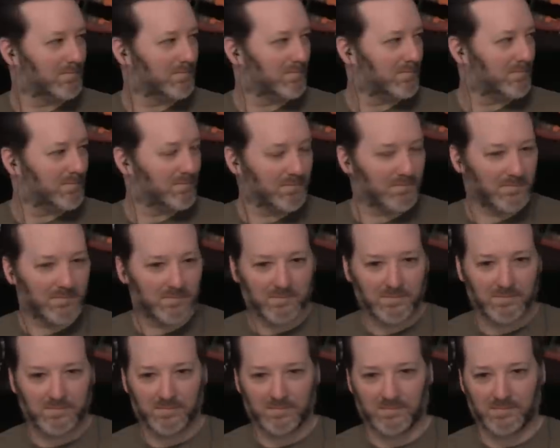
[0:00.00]

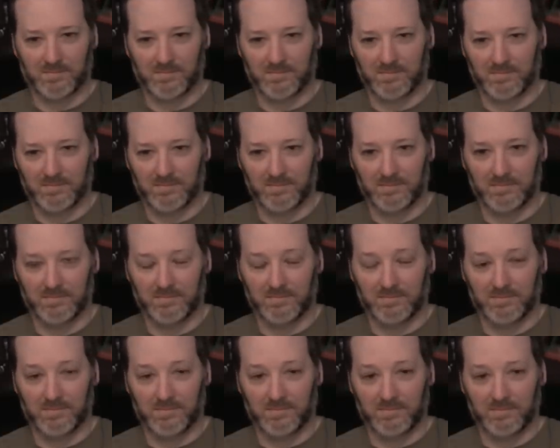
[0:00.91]

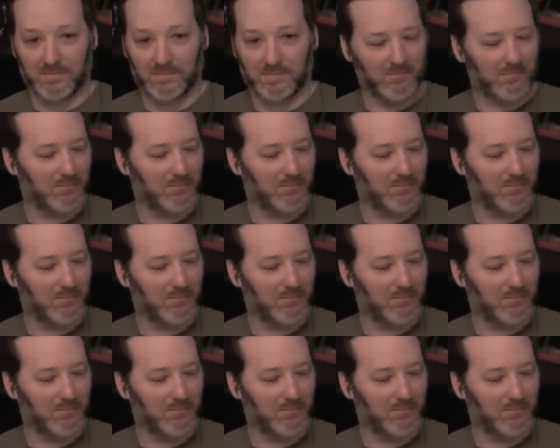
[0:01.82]
(silent)